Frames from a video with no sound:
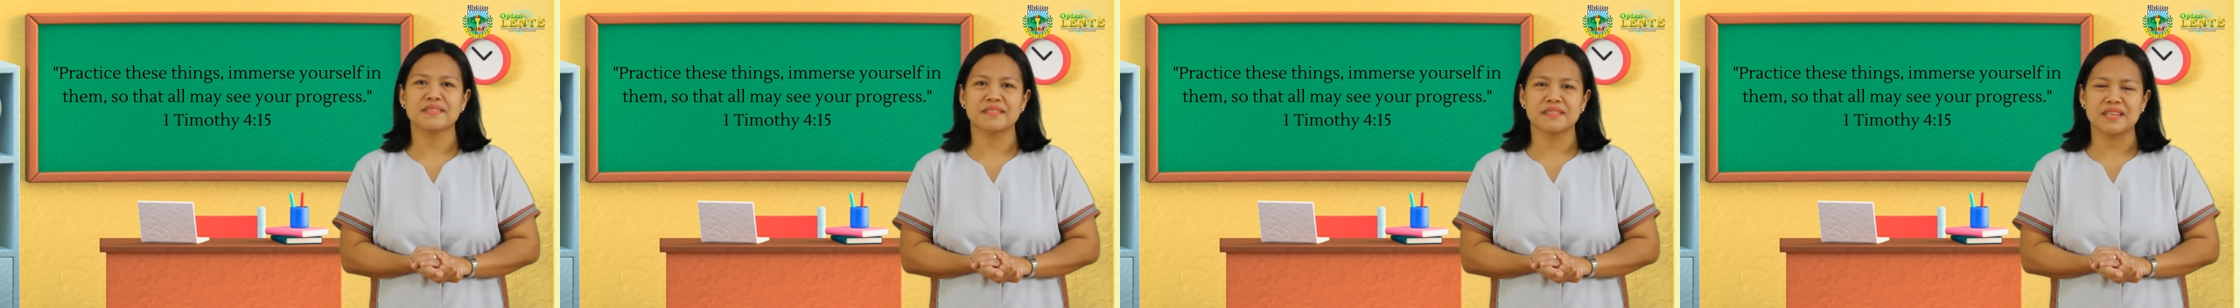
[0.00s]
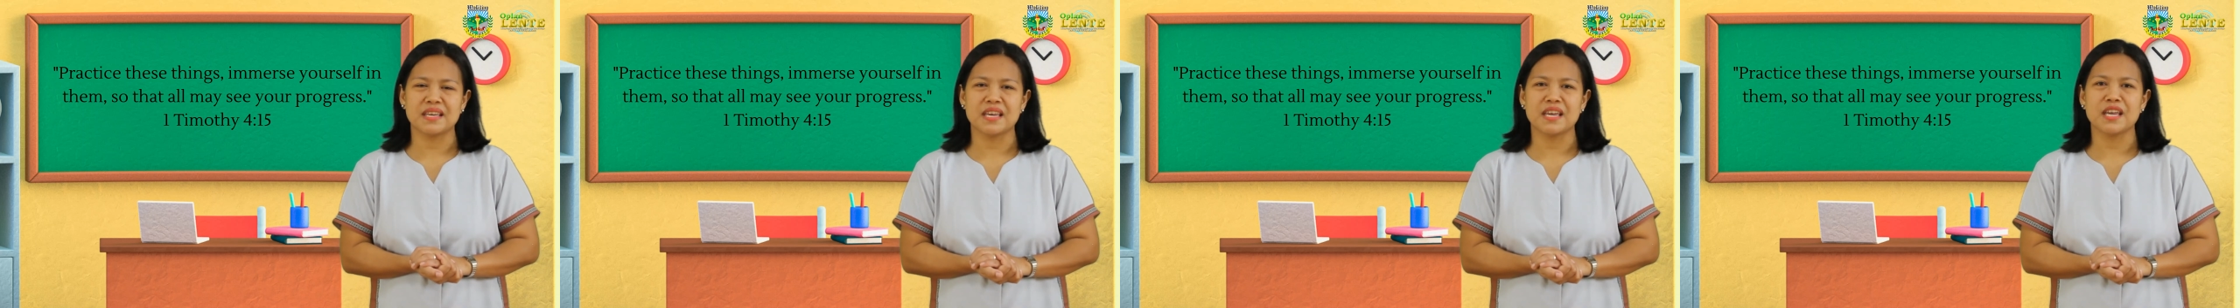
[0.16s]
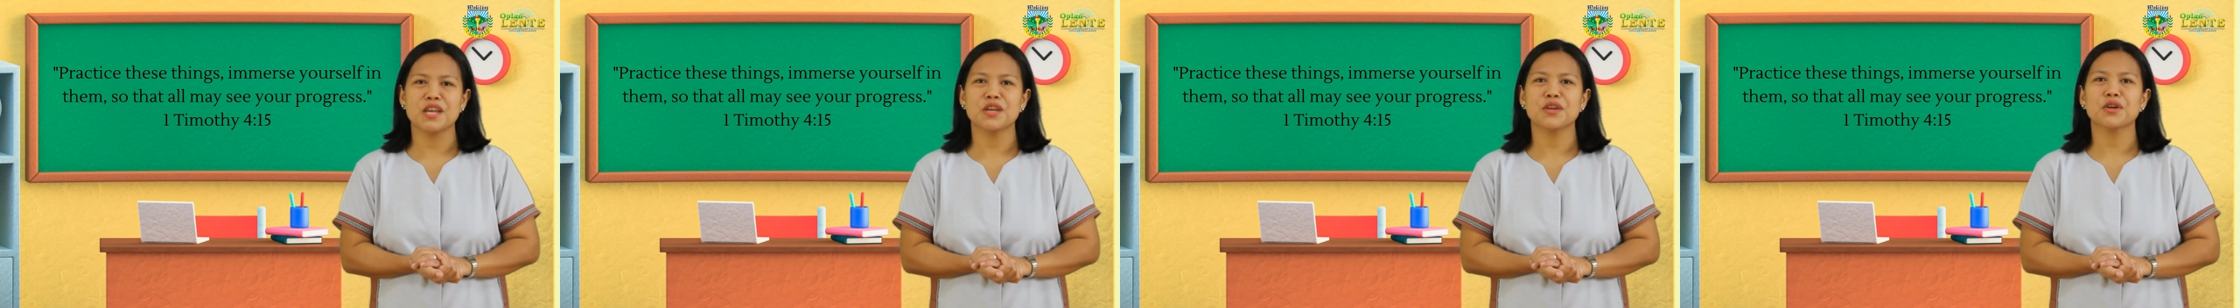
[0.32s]

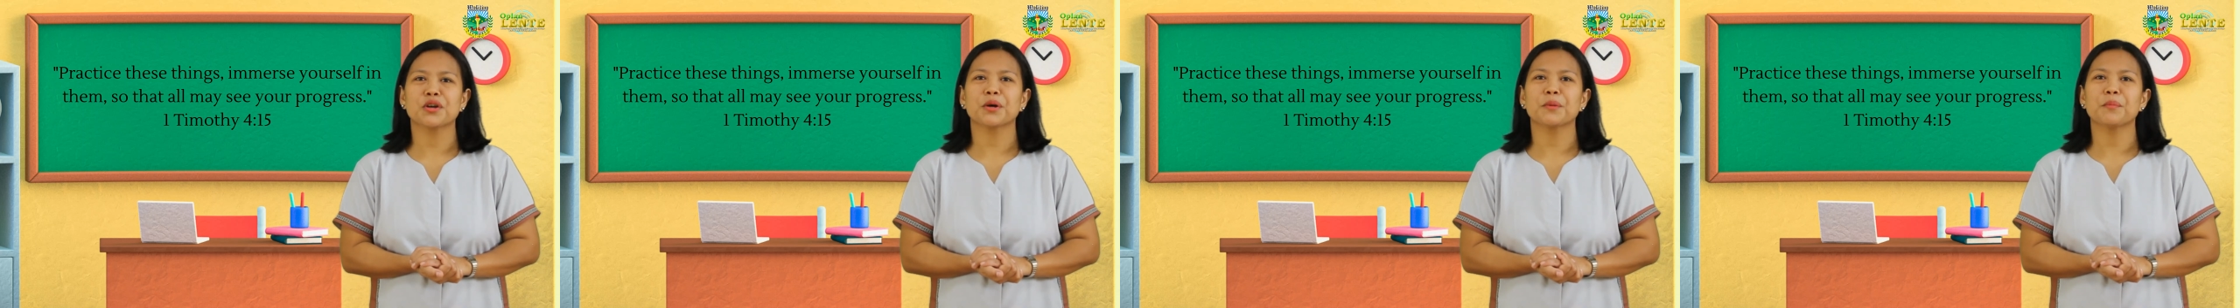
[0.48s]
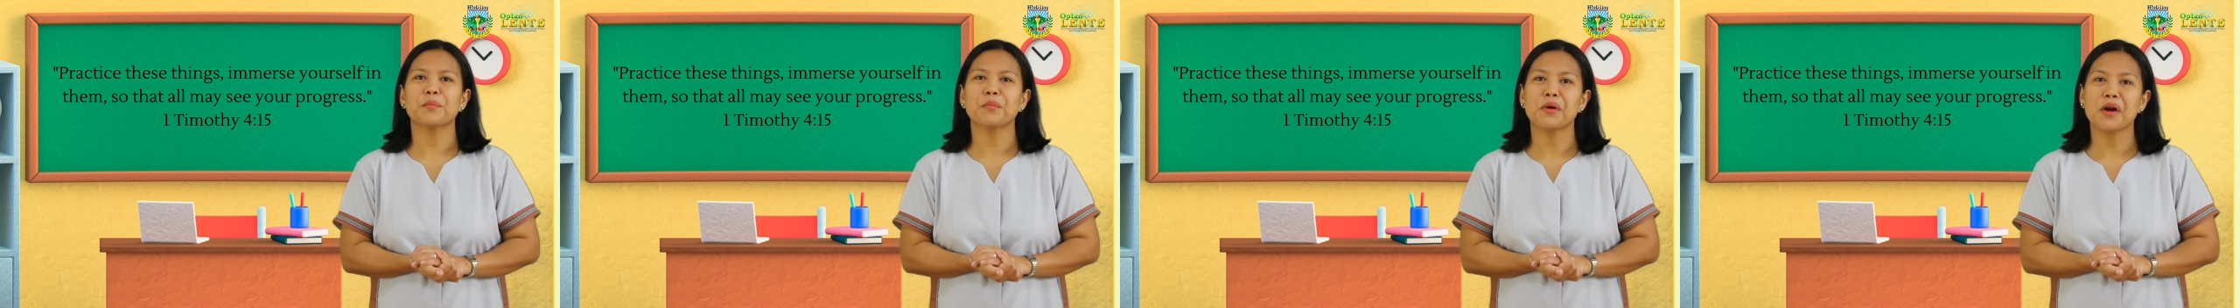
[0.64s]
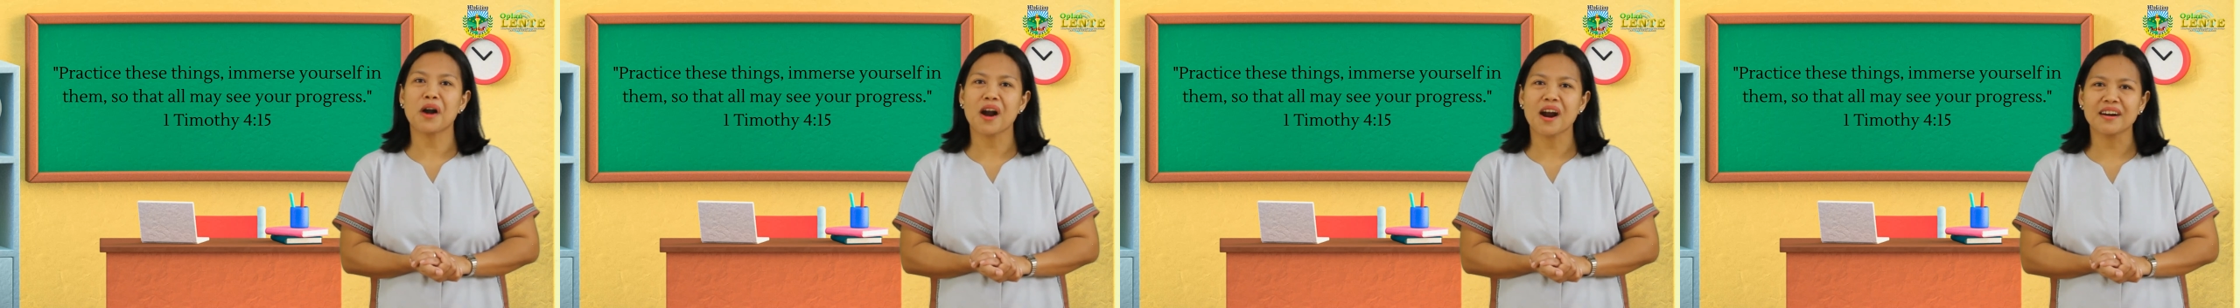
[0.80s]
see your
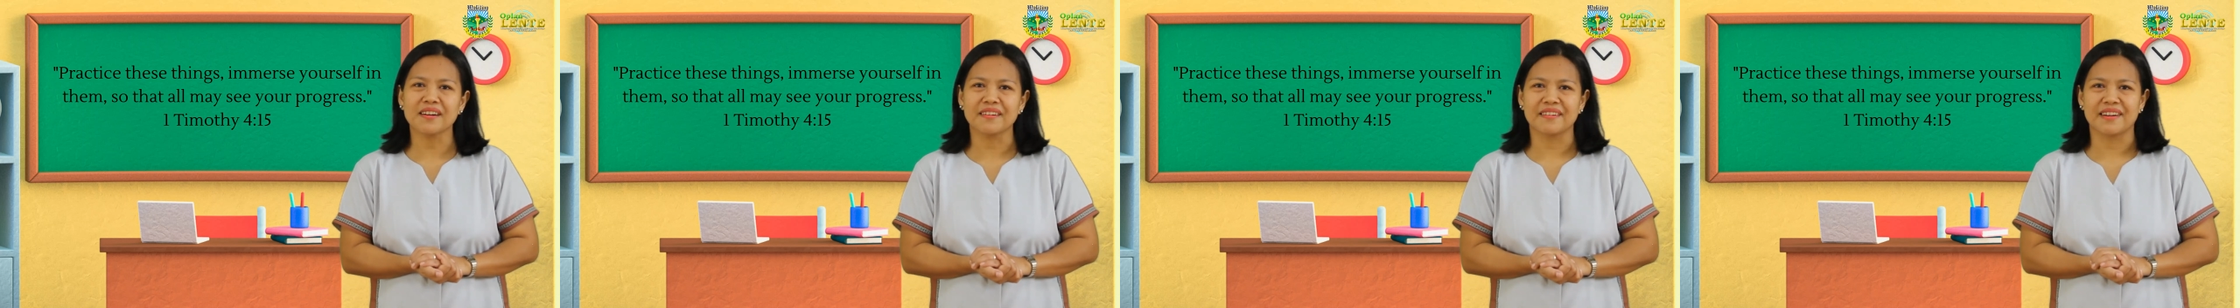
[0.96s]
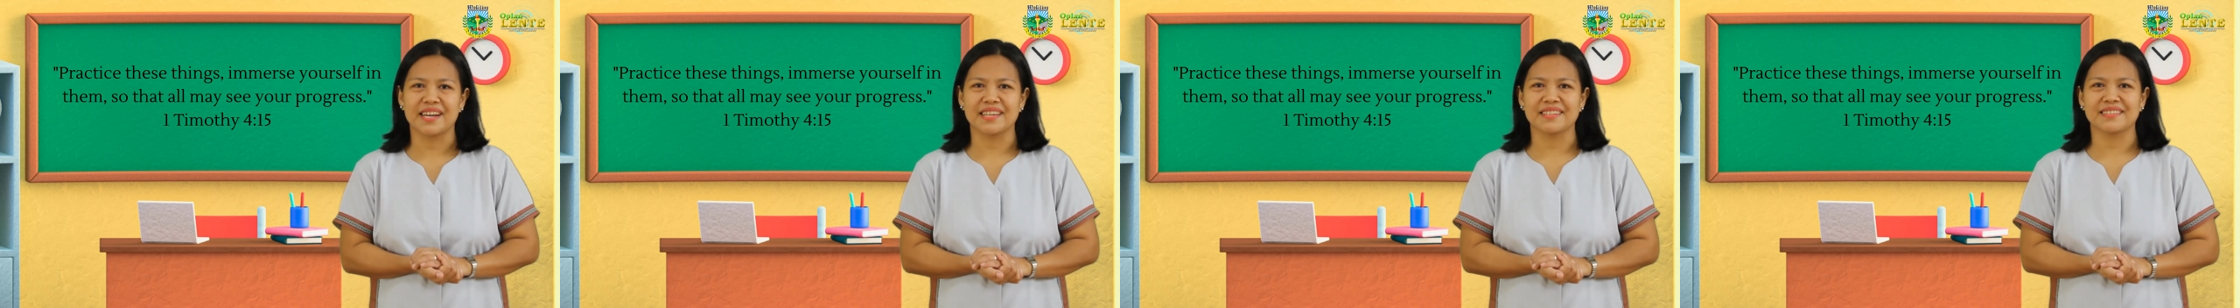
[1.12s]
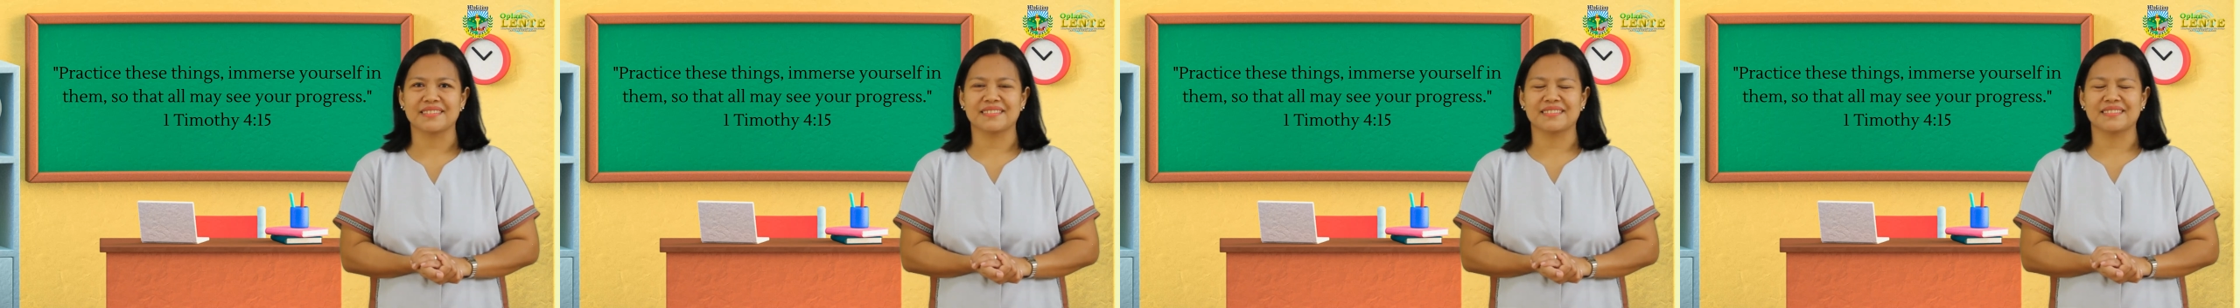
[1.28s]

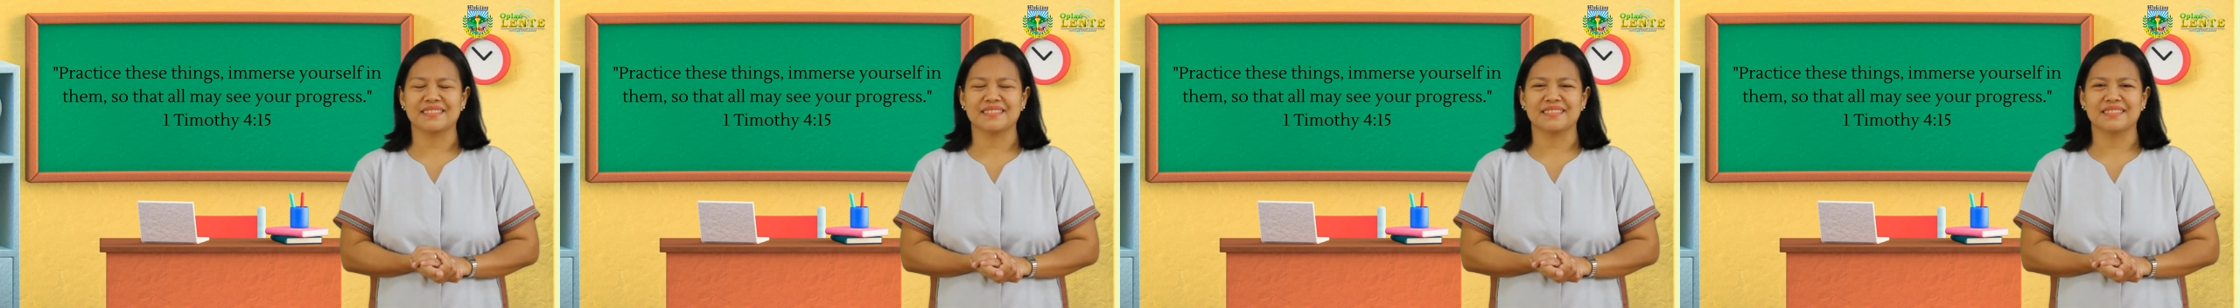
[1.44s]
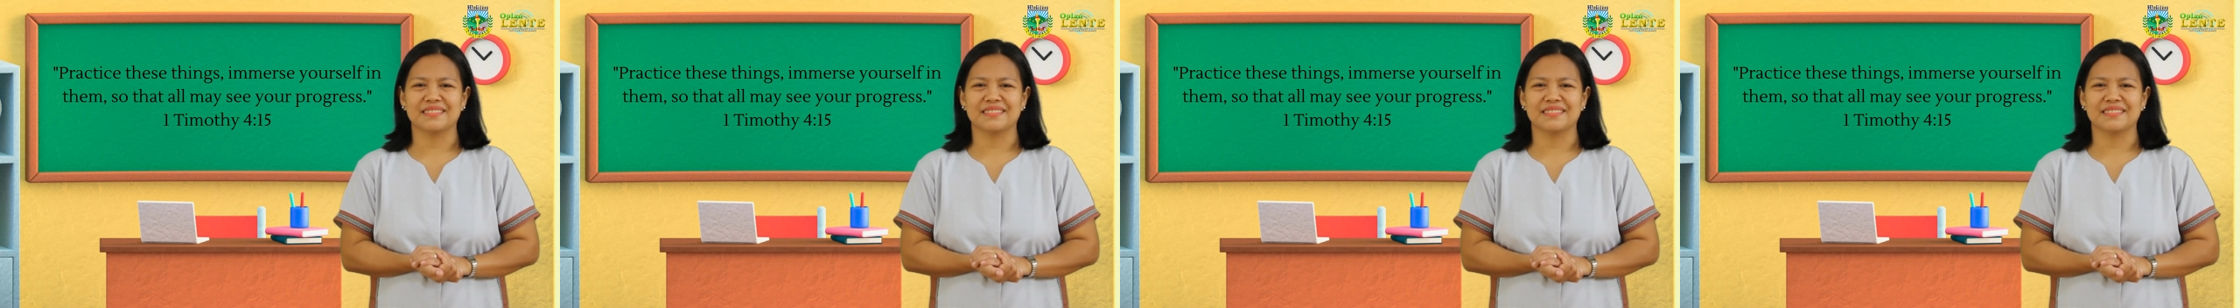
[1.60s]
progress.